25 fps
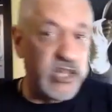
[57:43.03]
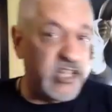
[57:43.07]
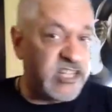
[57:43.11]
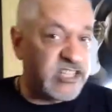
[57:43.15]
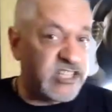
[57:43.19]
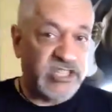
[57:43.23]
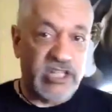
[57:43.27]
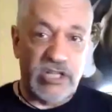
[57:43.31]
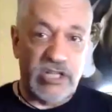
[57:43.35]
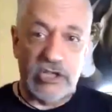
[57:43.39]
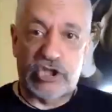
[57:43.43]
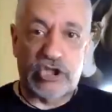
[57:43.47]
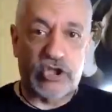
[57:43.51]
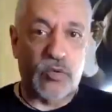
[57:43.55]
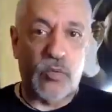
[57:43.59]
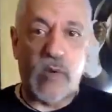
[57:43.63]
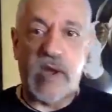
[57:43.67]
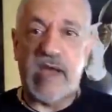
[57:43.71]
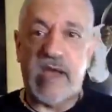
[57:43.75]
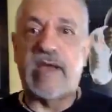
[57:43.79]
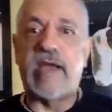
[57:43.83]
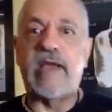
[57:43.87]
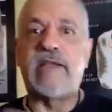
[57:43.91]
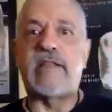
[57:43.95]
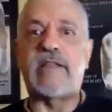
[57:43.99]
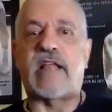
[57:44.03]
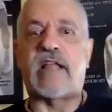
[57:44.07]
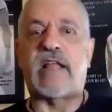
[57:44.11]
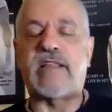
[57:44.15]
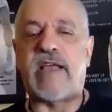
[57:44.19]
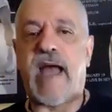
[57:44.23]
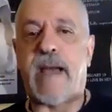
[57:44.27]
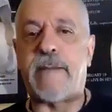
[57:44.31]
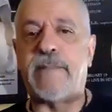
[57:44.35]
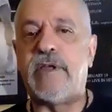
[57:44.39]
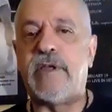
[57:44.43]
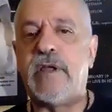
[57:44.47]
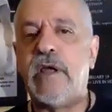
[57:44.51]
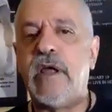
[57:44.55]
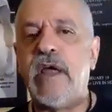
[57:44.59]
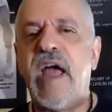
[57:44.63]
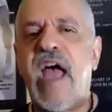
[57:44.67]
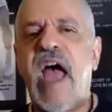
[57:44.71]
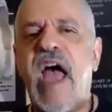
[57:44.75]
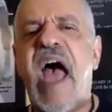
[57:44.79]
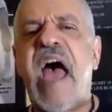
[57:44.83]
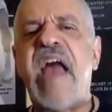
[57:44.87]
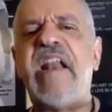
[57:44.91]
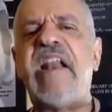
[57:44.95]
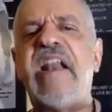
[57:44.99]
Liston swinging, nothing happened.
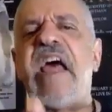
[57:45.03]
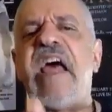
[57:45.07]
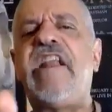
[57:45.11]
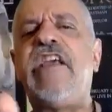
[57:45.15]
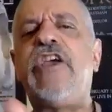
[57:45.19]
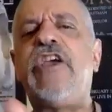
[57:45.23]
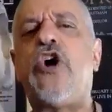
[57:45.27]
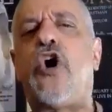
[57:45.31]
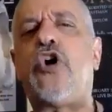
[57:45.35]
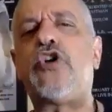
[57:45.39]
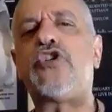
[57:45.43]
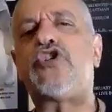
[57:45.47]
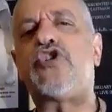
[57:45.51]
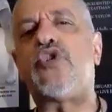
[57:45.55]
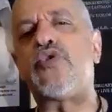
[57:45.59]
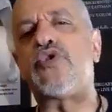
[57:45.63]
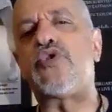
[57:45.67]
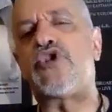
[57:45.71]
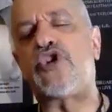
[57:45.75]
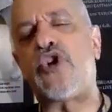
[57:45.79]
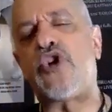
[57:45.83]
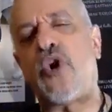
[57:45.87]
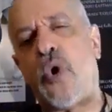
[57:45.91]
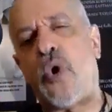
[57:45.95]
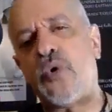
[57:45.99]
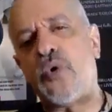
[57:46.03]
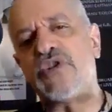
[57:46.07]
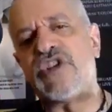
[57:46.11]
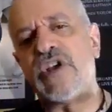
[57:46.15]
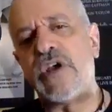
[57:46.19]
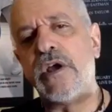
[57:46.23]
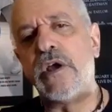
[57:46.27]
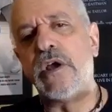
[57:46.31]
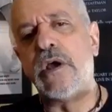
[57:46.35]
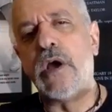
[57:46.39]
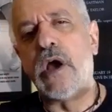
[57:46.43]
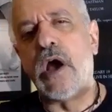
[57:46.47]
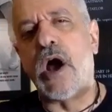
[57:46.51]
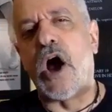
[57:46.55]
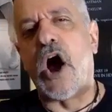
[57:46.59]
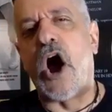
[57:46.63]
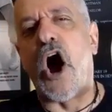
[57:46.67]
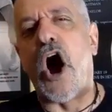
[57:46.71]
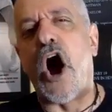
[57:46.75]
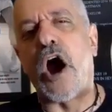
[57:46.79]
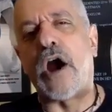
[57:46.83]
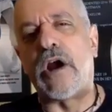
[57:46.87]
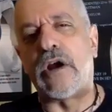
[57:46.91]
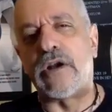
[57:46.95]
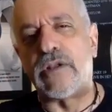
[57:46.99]
And then he also shows
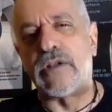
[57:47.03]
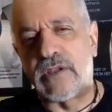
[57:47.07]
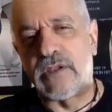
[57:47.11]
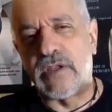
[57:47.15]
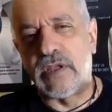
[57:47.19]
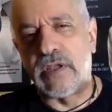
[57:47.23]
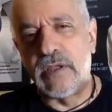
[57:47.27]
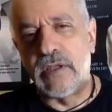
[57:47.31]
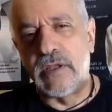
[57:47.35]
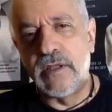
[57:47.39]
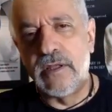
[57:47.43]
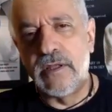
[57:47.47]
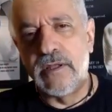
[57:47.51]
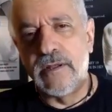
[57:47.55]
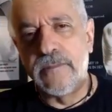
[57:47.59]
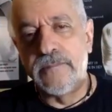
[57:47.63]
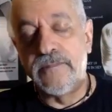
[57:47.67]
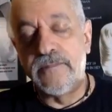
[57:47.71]
heart.